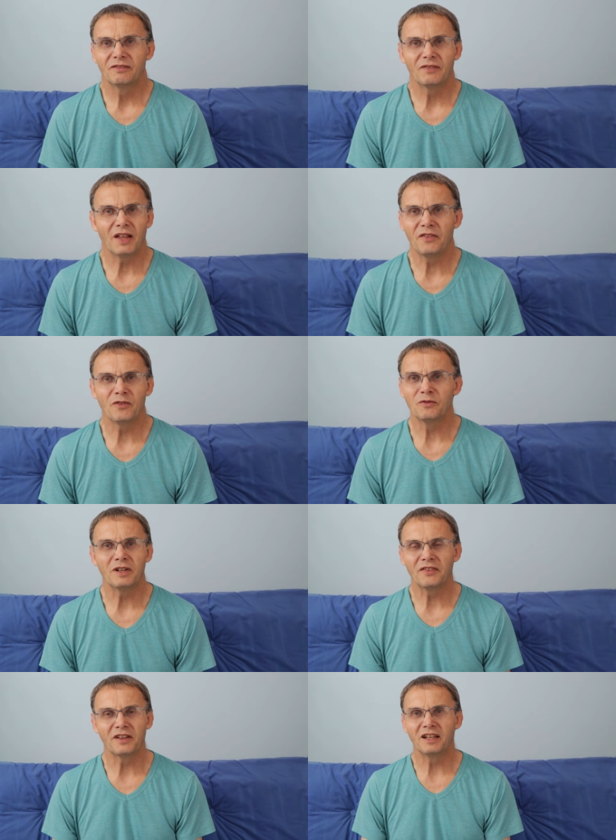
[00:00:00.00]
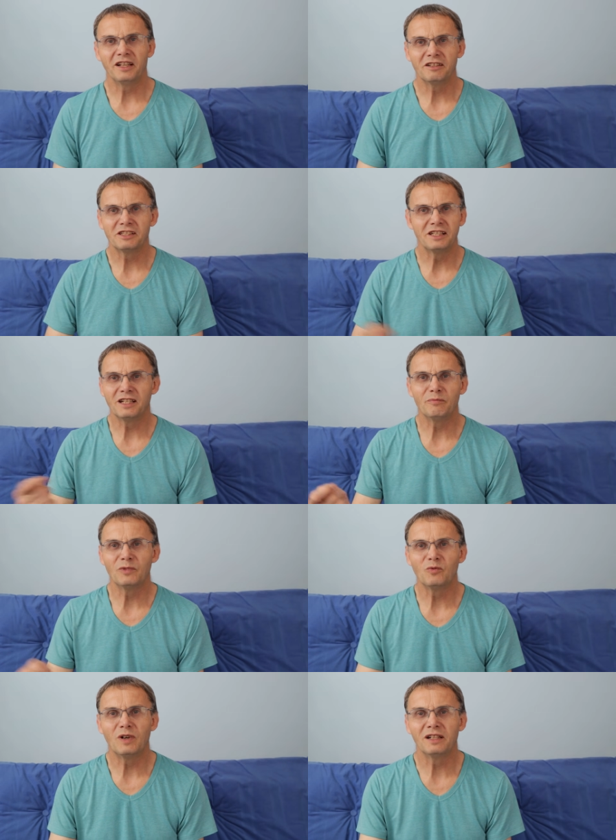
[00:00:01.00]
they thought nothing of using number
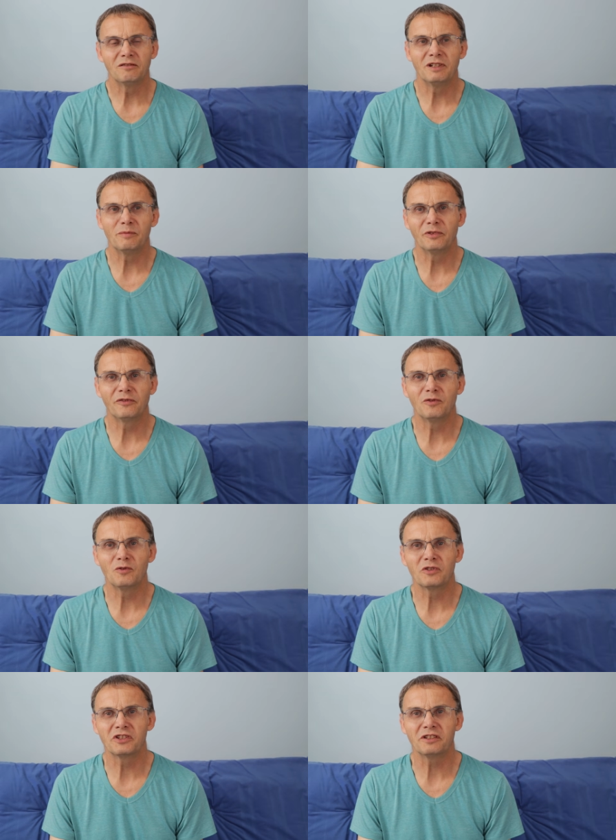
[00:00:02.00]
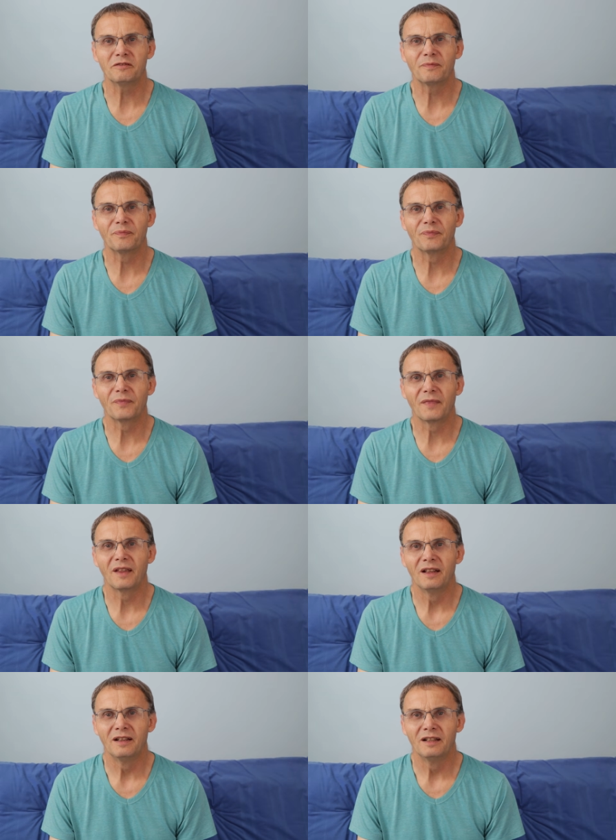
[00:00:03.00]
1 or number 4 shot.
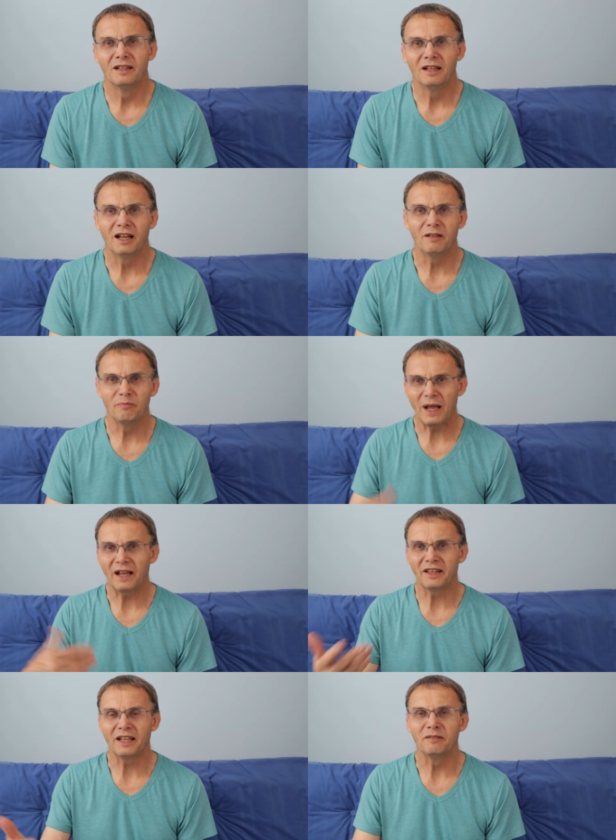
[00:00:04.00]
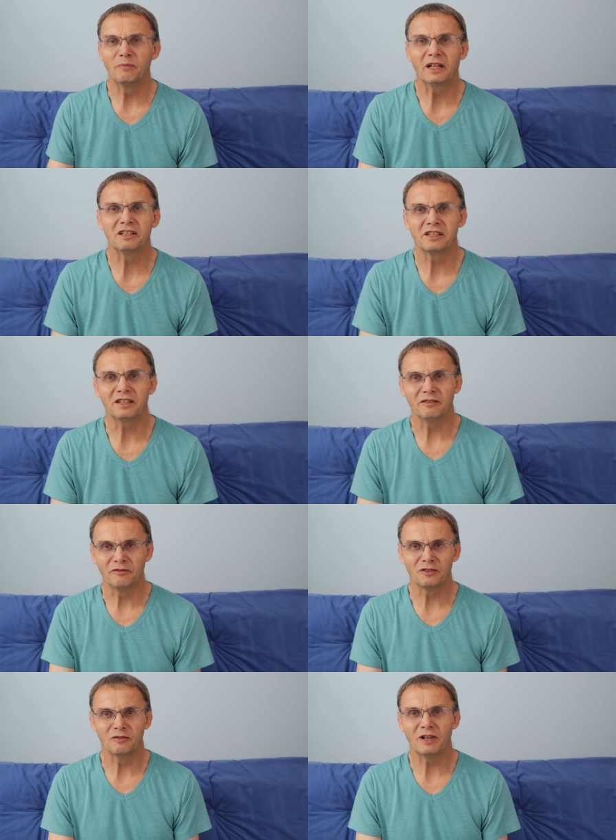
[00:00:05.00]
And back then, because you had the
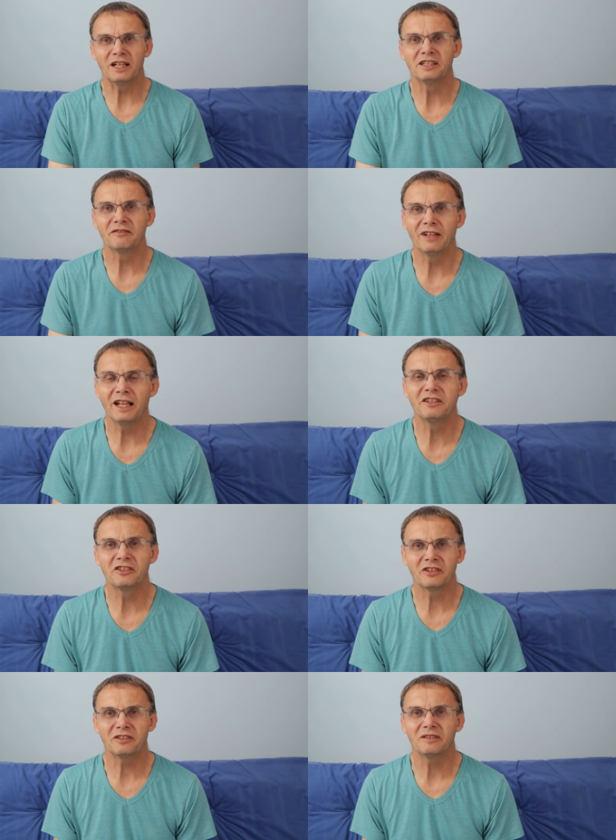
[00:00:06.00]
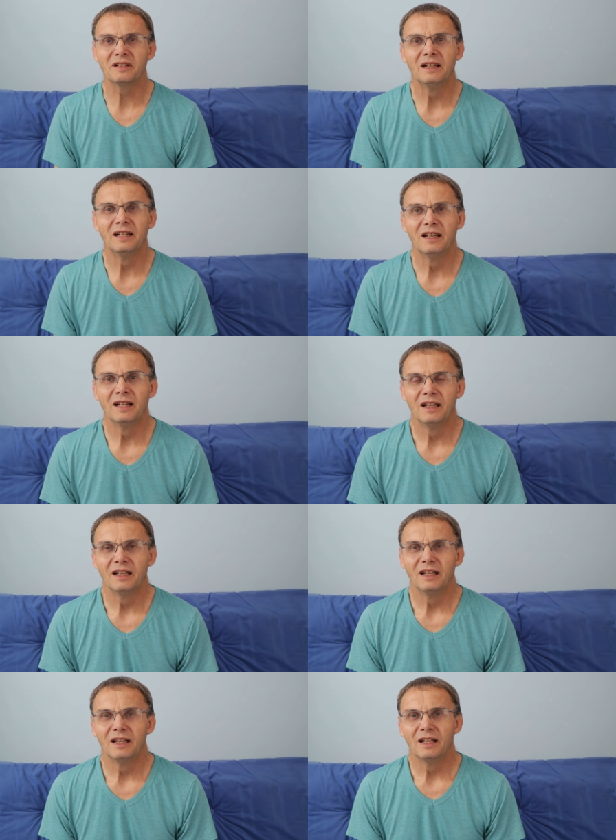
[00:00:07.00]
full range of lead shot,
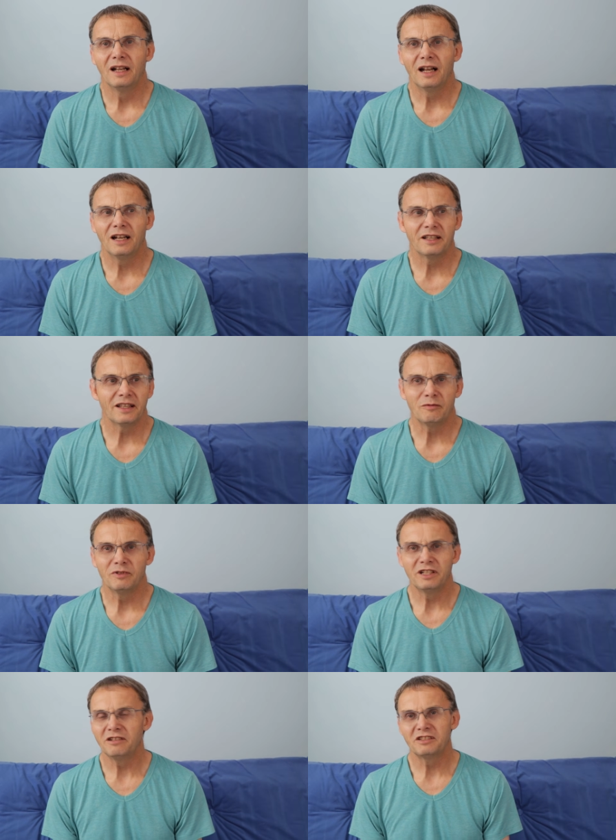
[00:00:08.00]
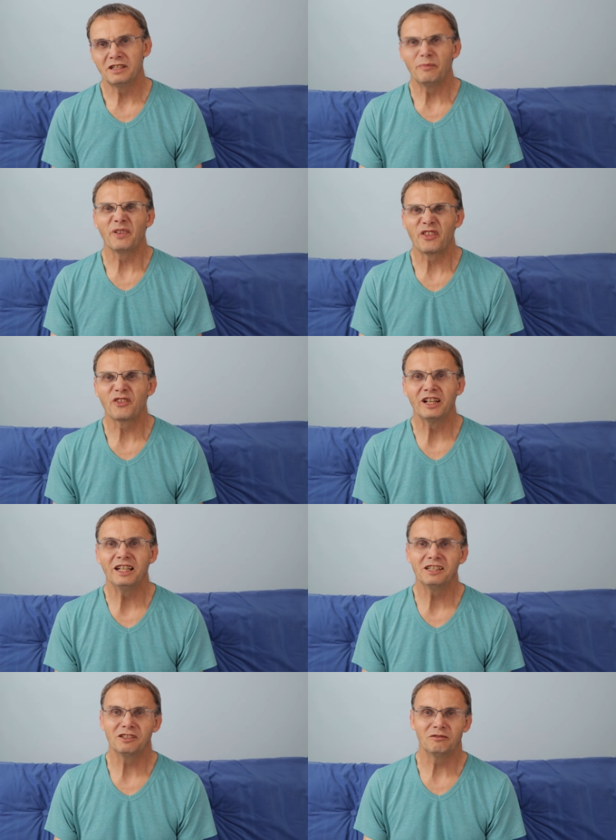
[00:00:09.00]
they would use number
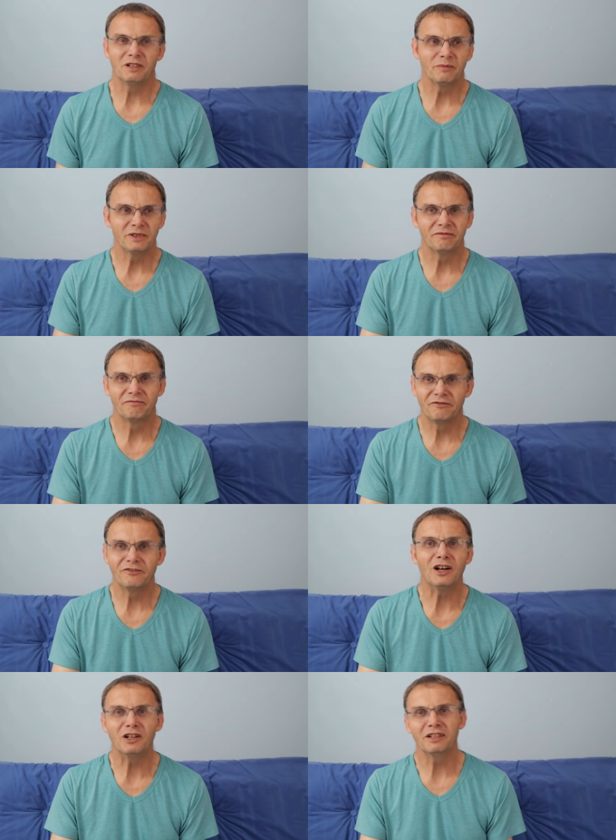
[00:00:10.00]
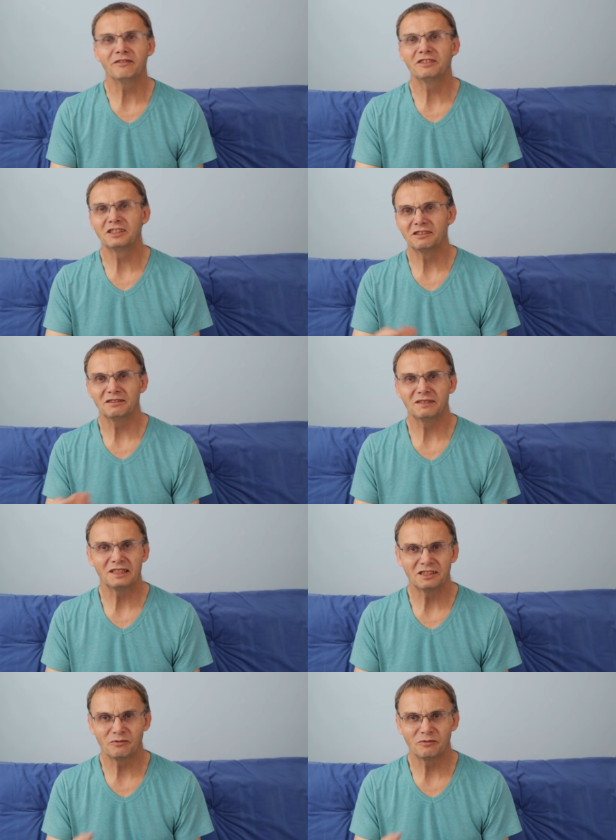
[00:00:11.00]
3s or number 5s, as